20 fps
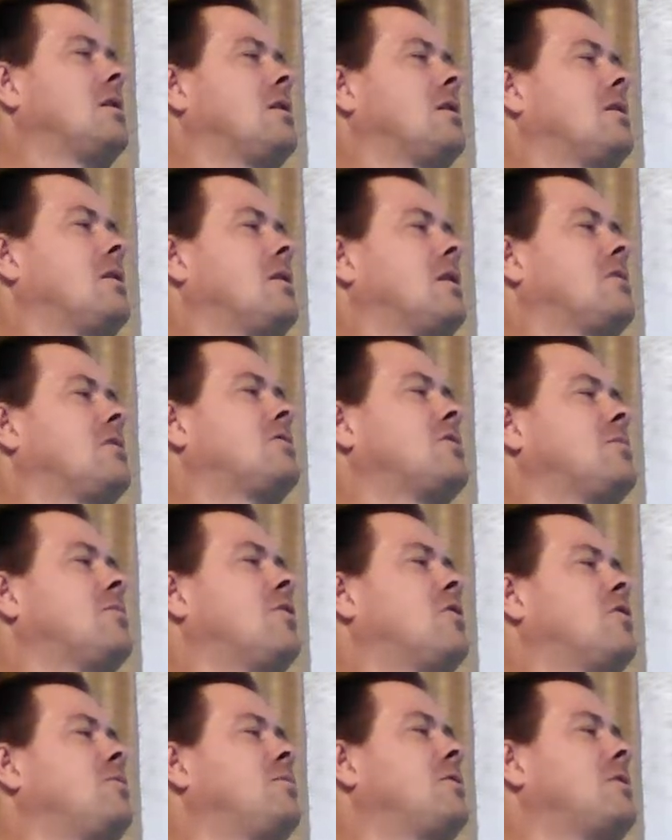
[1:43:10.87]
nudged them
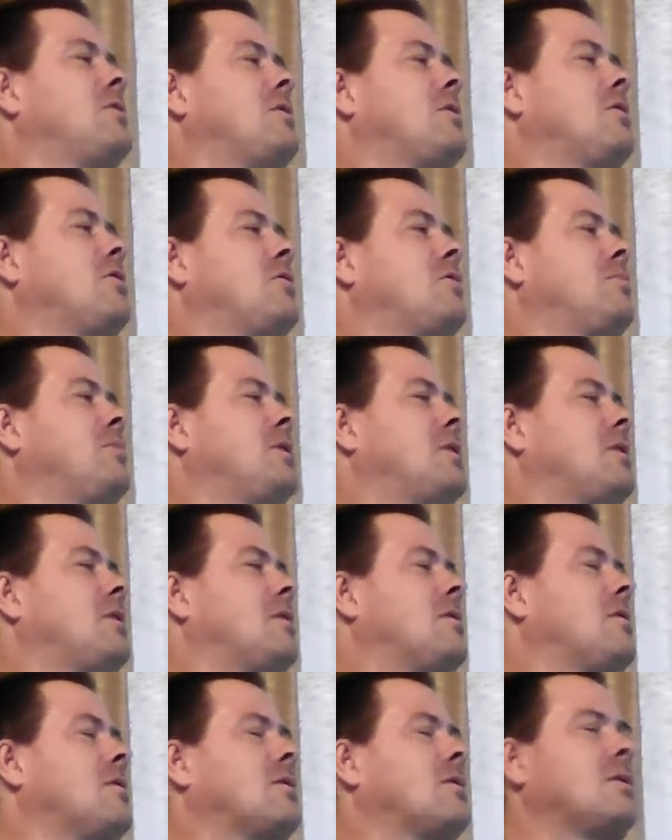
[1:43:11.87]
open a little bit,
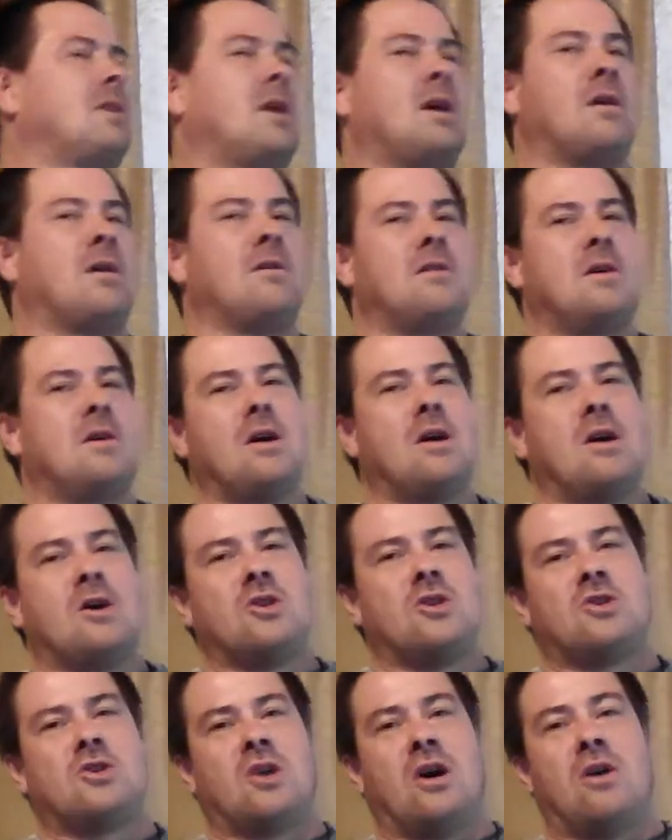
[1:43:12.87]
looked out,
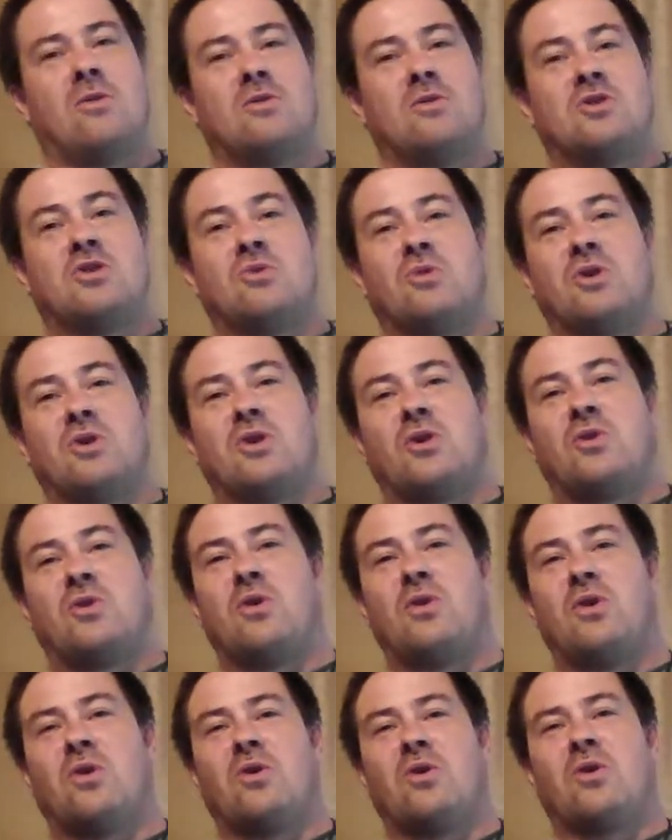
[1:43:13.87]
saw it was the
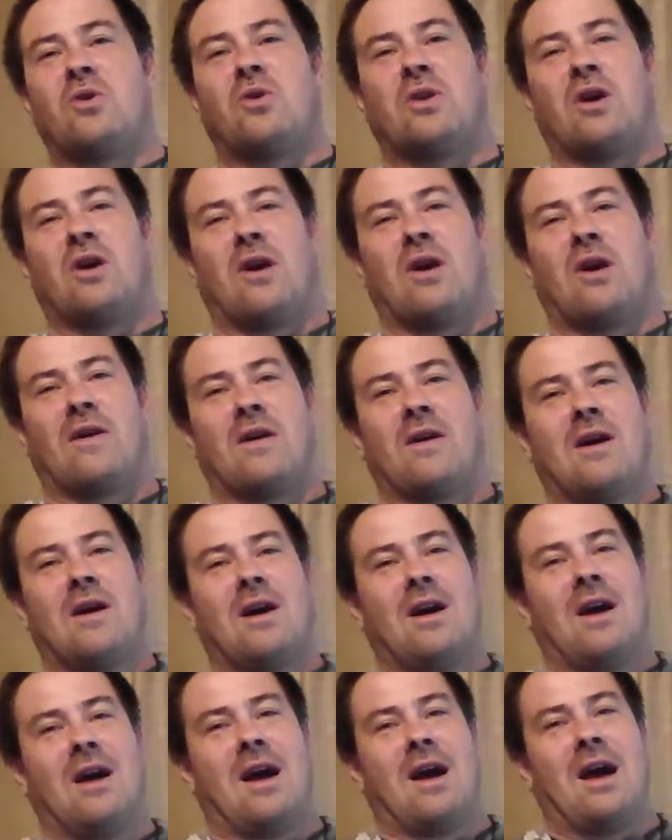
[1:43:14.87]
recruiter there,
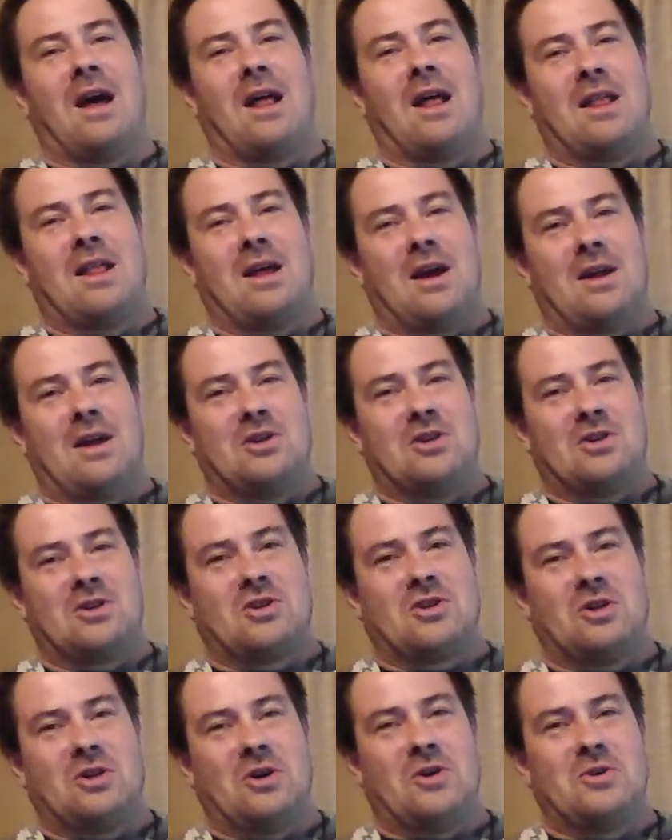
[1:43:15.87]
and then I just
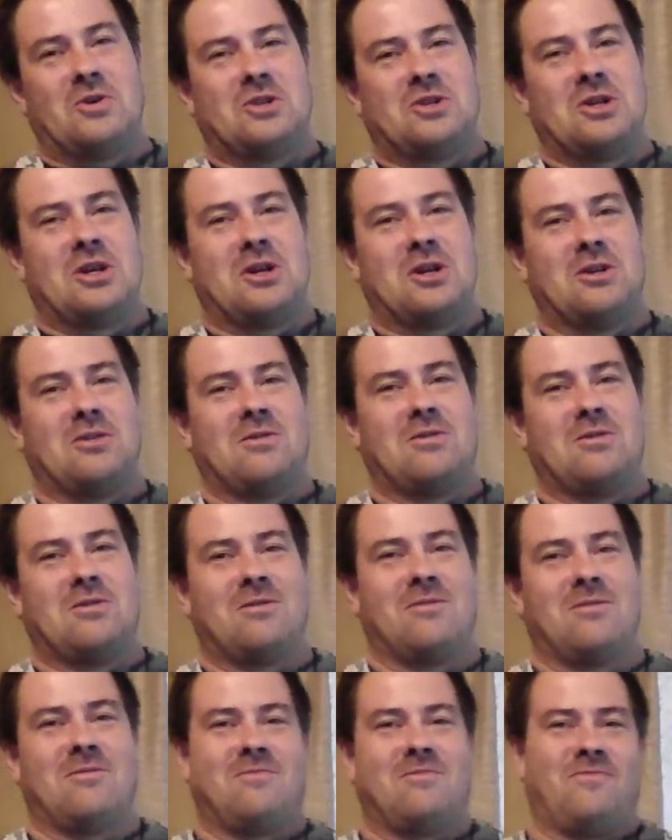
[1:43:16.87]
closed it.
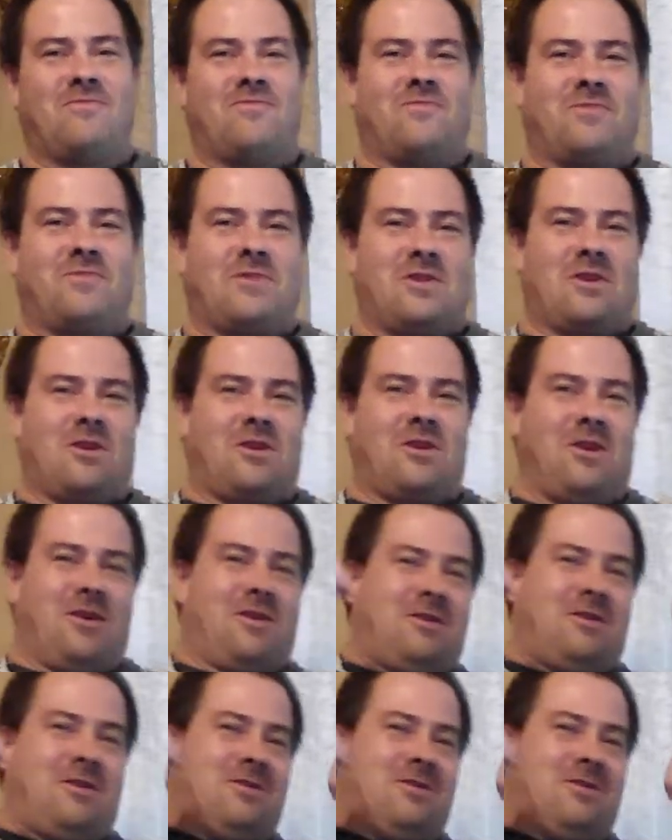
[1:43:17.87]
The